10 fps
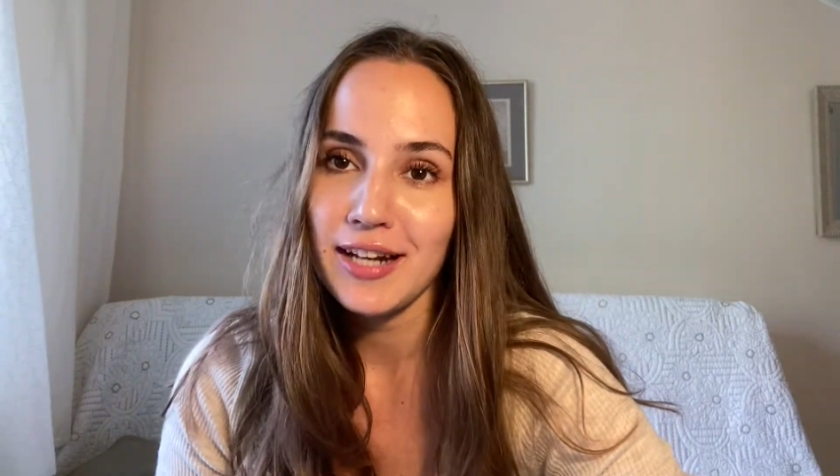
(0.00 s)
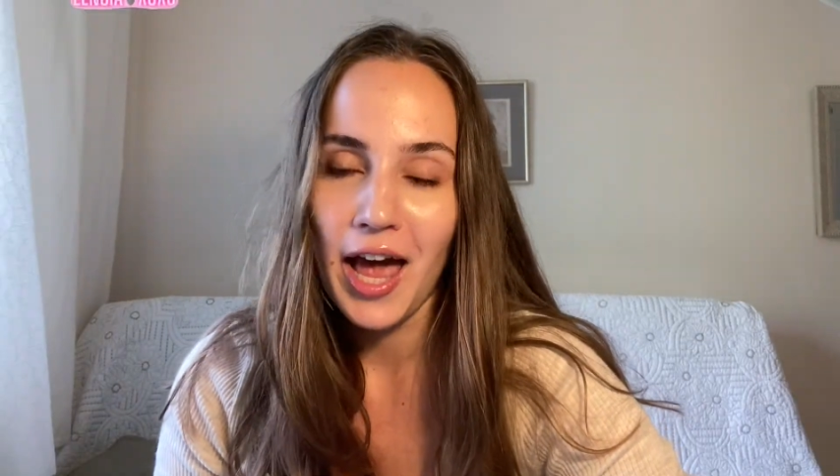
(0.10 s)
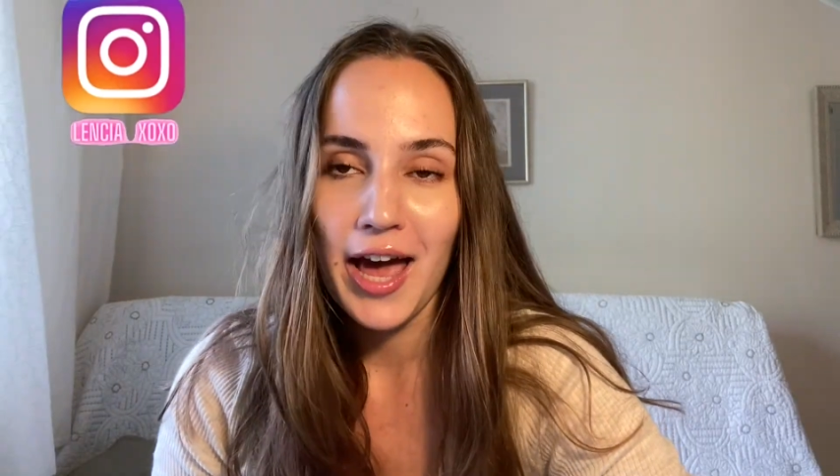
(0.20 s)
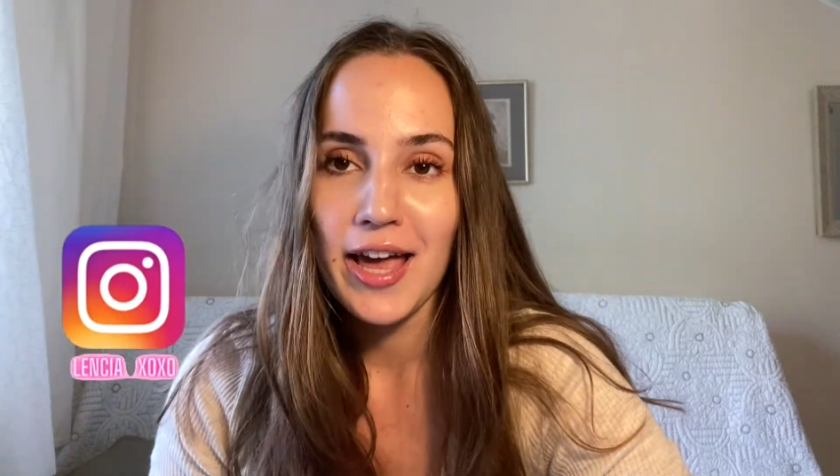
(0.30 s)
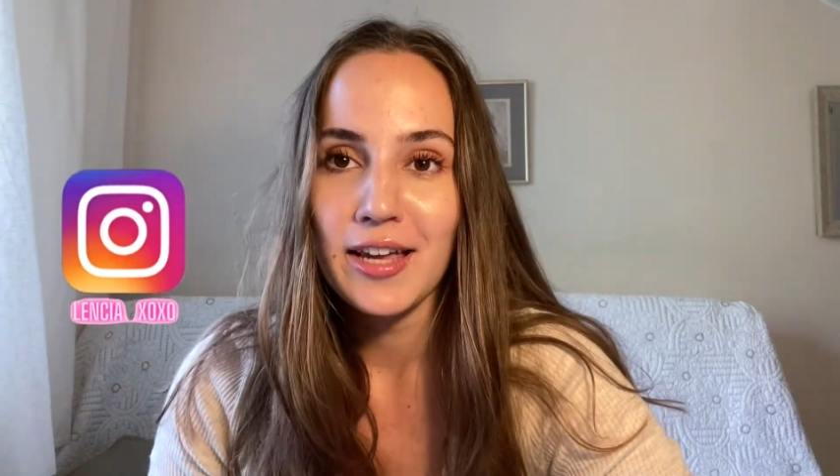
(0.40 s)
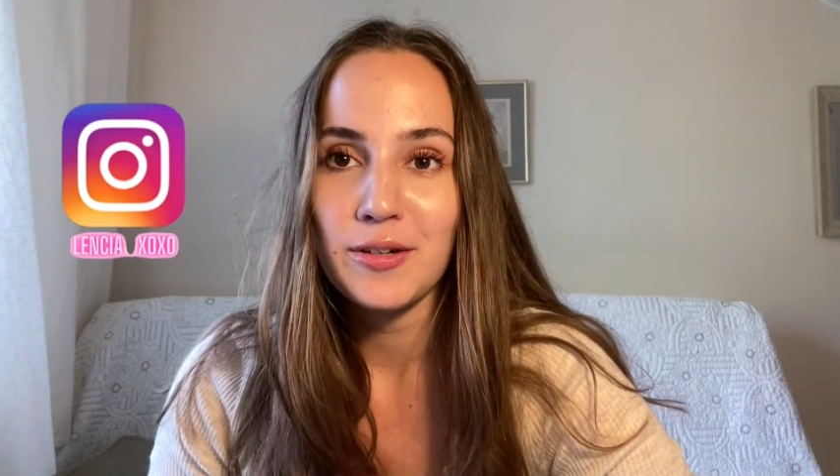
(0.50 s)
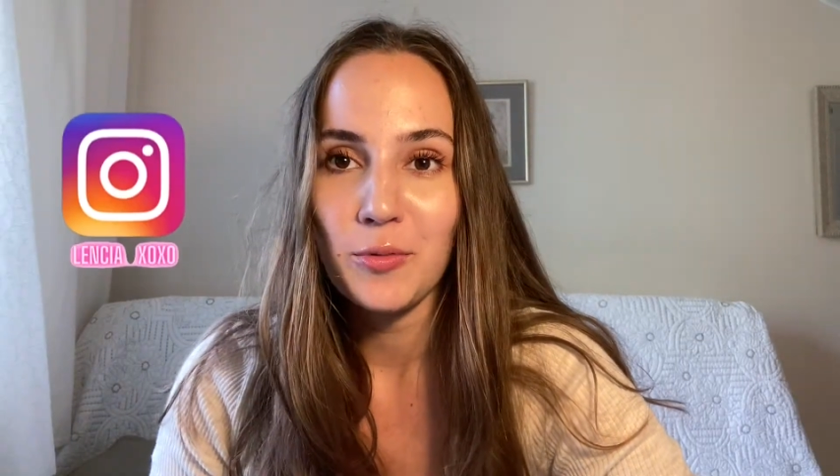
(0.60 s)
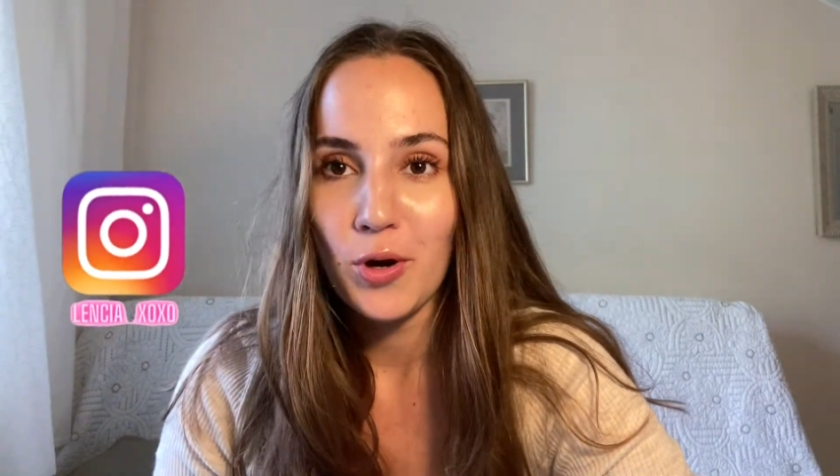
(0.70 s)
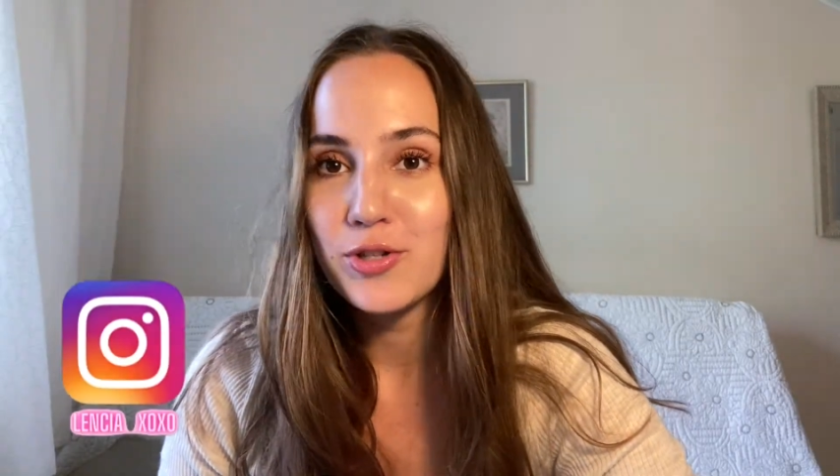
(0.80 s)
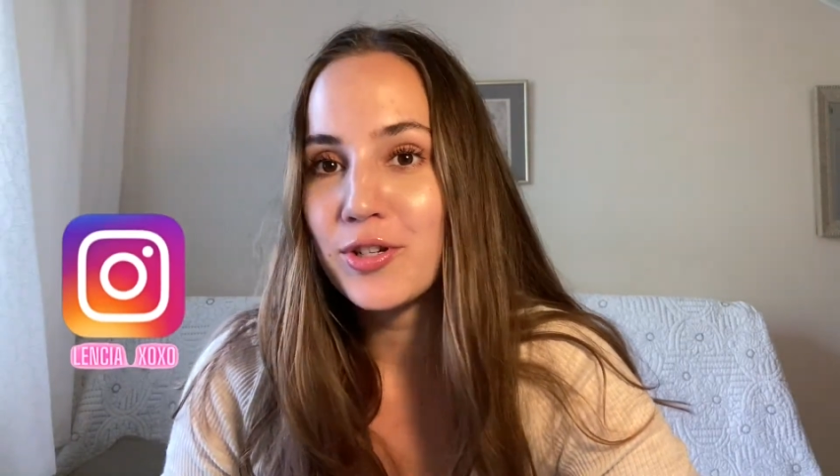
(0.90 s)
I
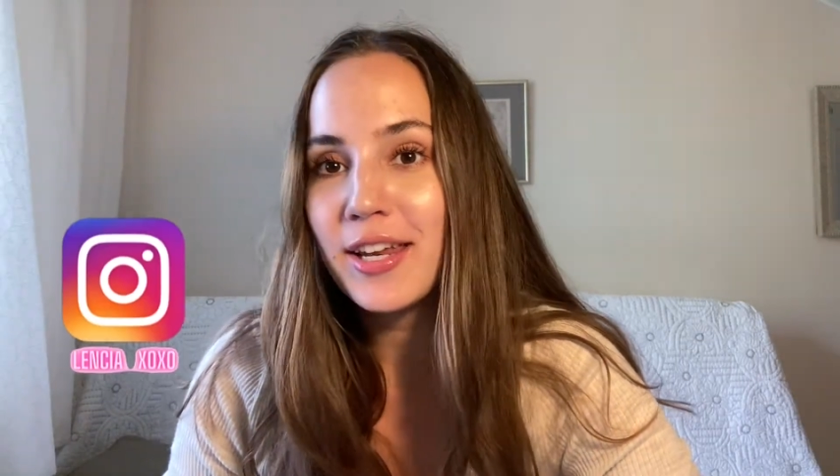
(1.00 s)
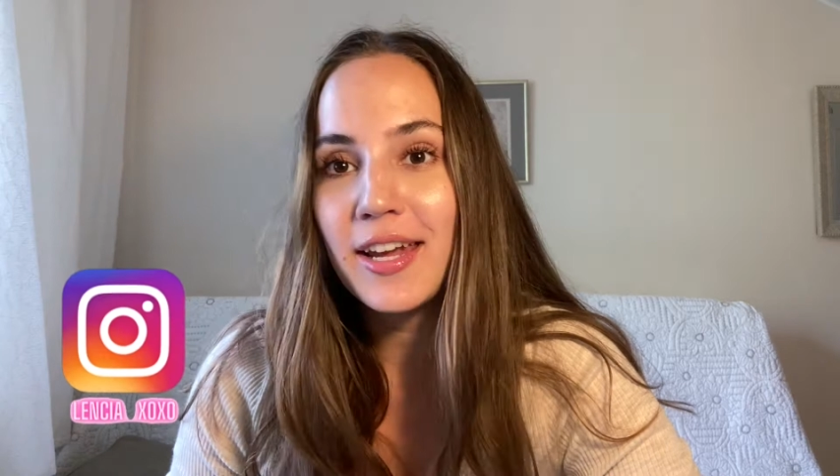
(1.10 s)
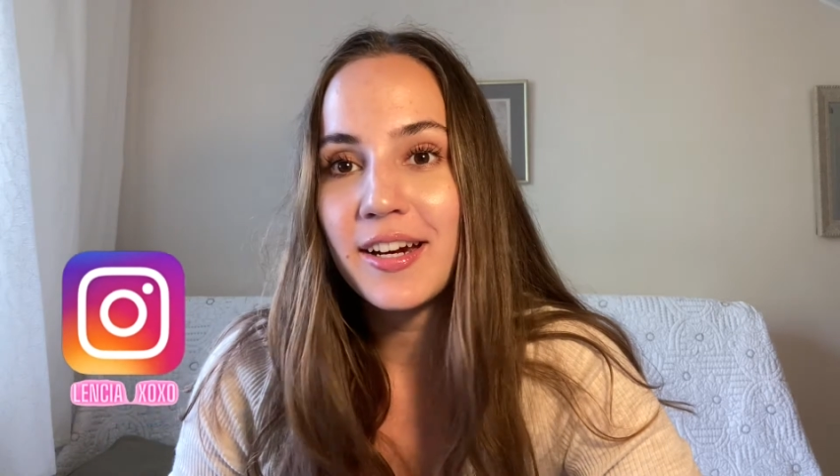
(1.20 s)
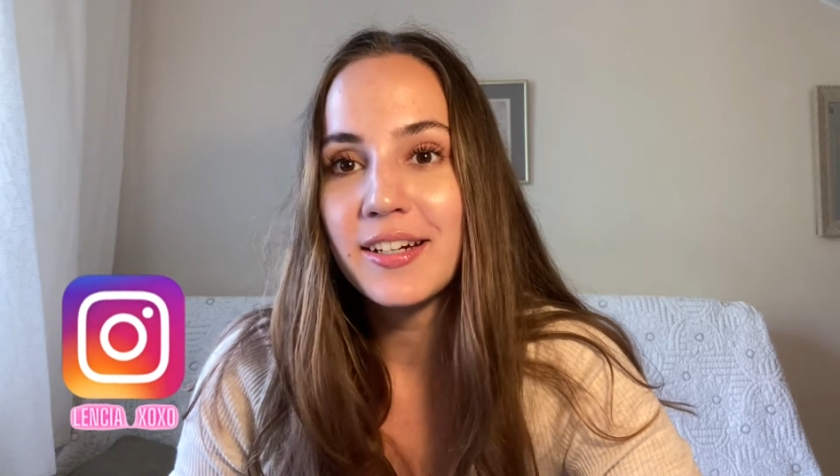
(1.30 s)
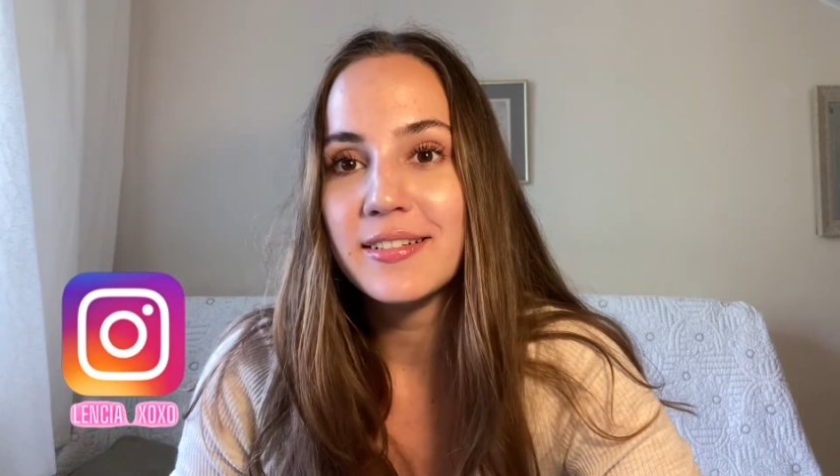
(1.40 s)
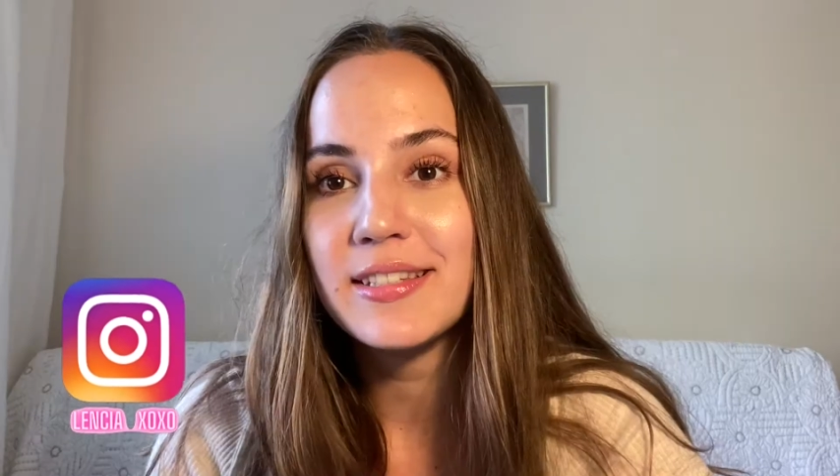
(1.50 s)
watch on here.